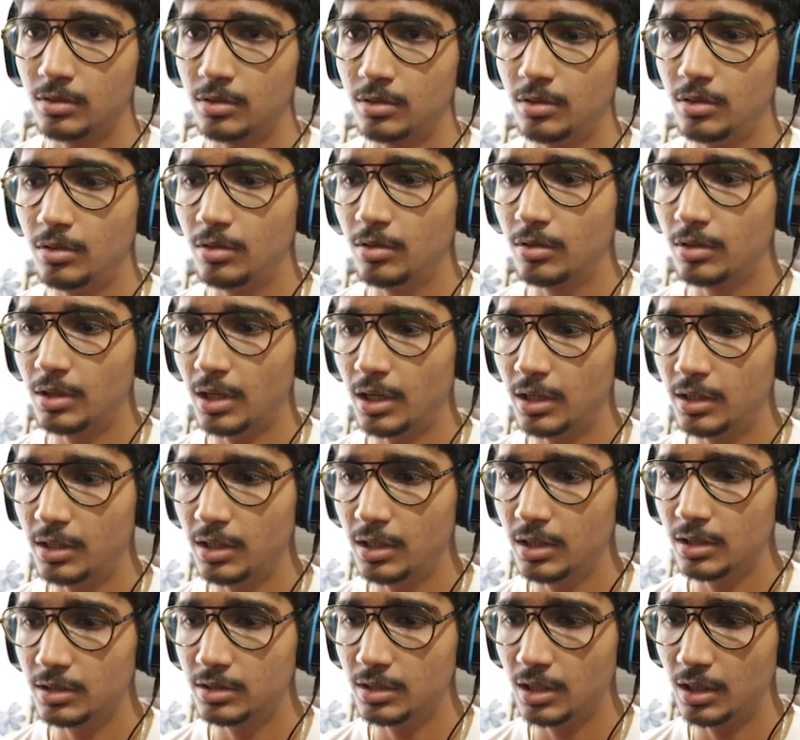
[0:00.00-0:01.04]
Look at
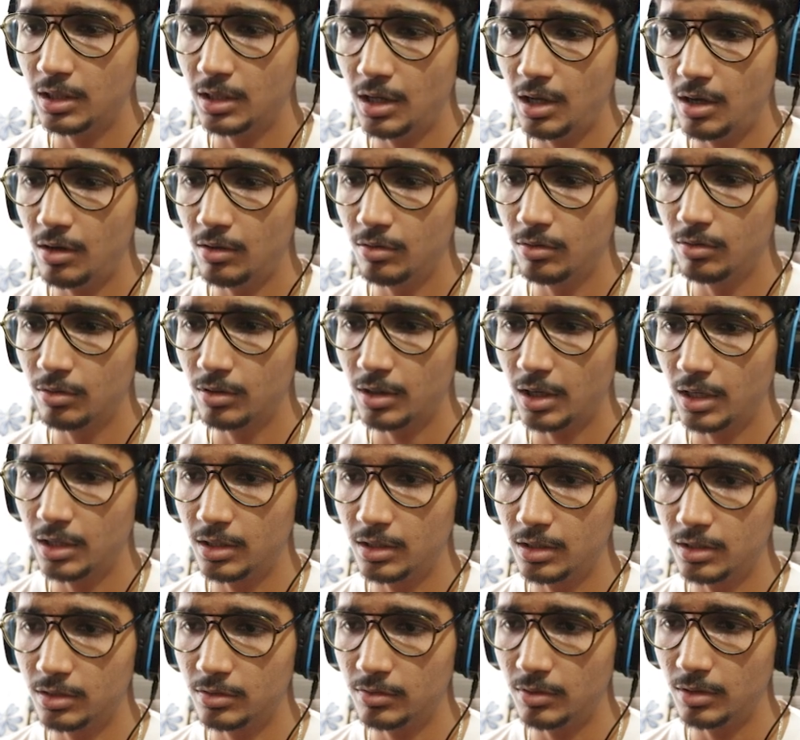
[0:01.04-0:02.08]
this, and now look at
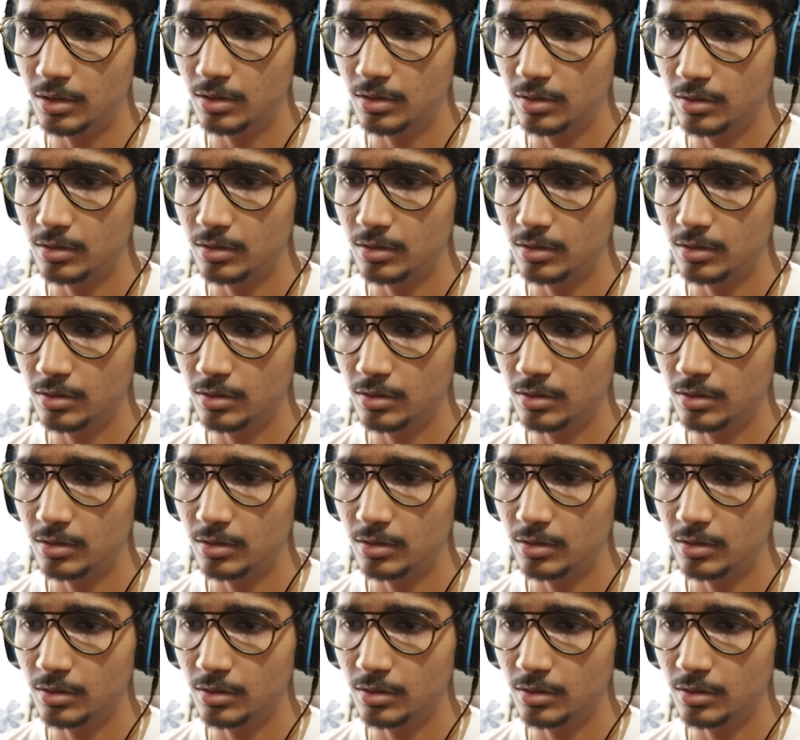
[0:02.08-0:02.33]
this one.